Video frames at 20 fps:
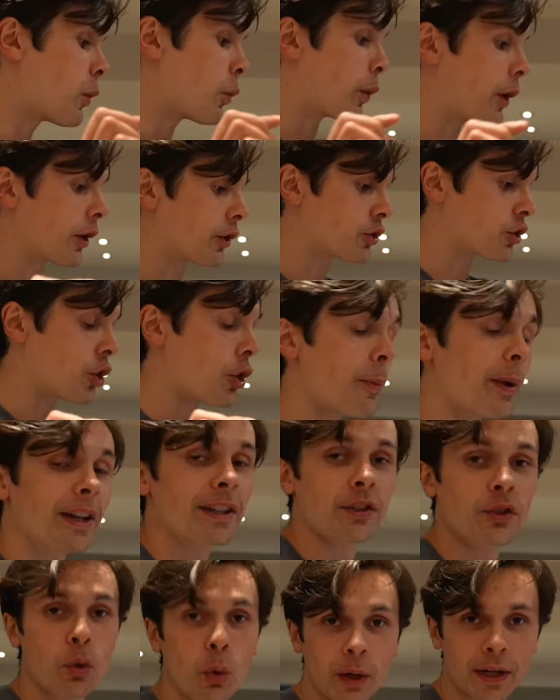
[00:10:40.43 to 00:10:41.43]
We are two
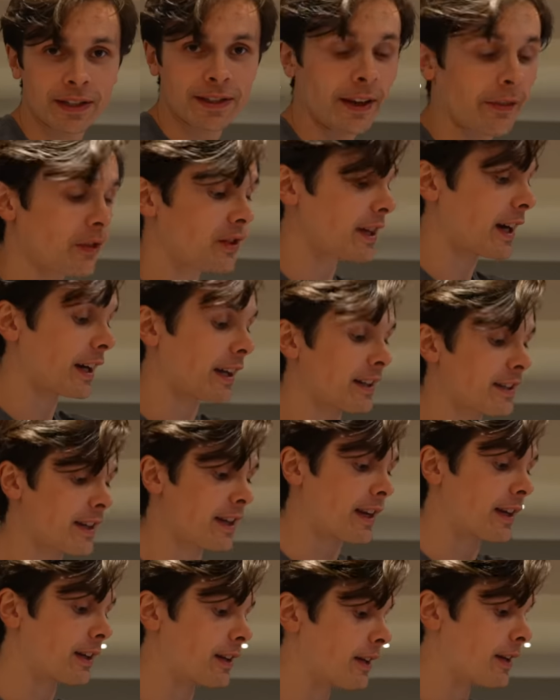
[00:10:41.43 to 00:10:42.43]
minutes and 27 seconds
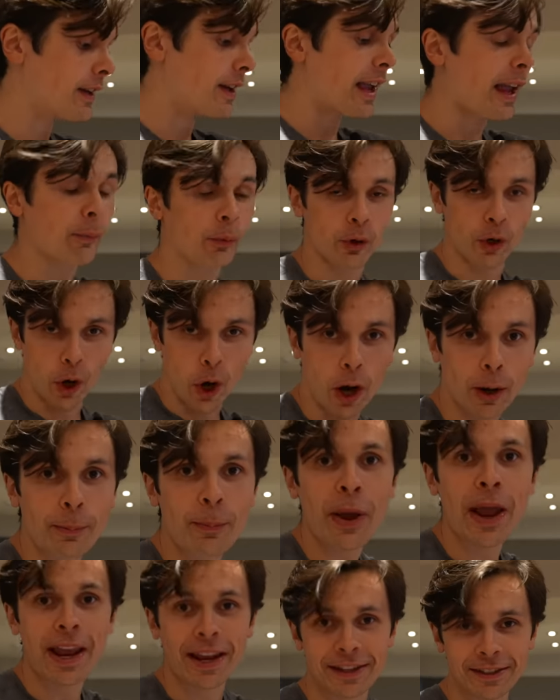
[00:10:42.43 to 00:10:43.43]
in, and we're on
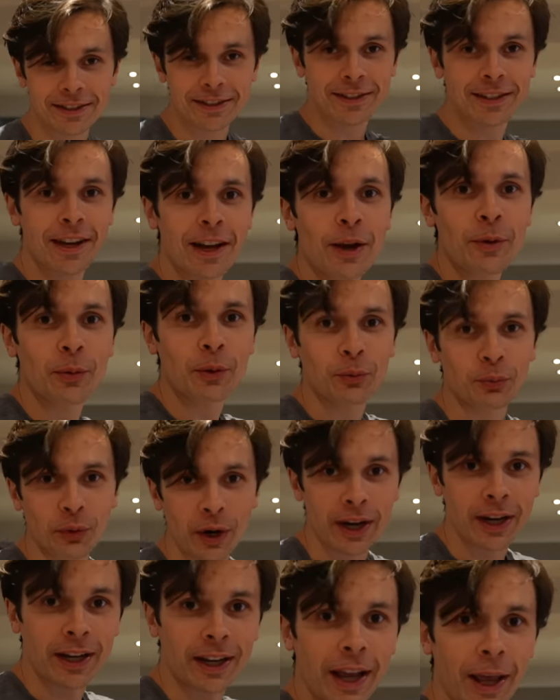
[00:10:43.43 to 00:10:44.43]
pace with
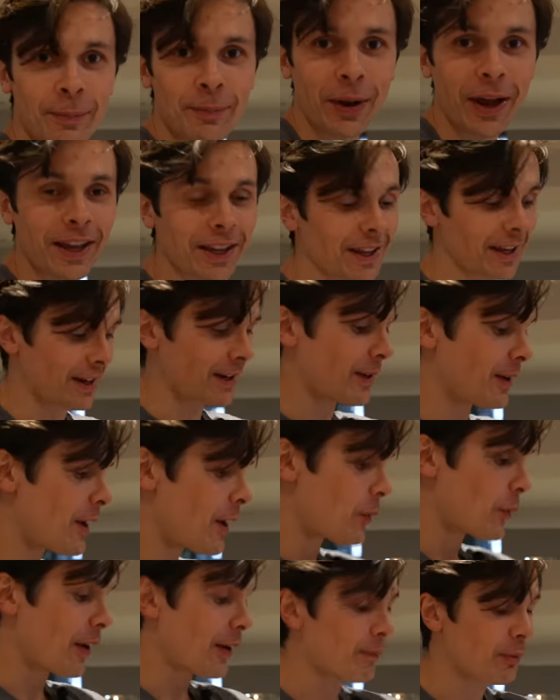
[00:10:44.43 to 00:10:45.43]
running and biking.
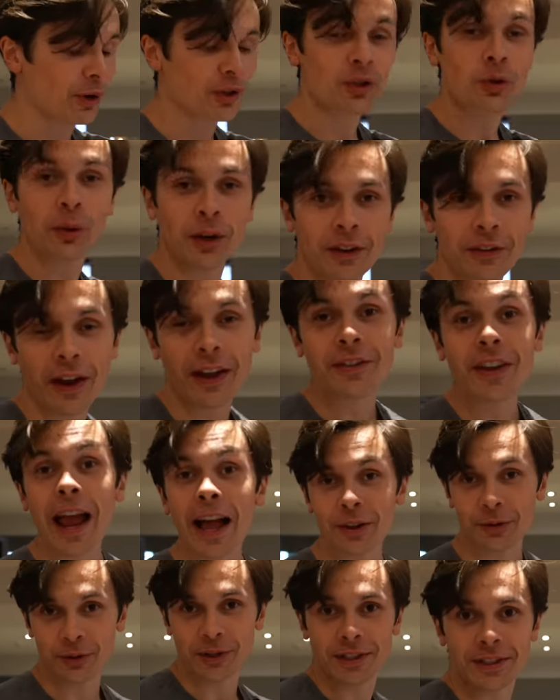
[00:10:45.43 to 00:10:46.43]
We have burnt 25
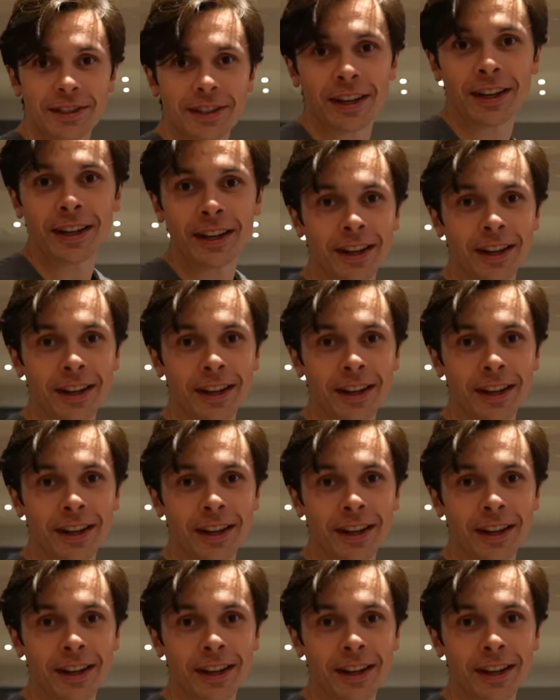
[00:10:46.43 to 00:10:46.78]
calories.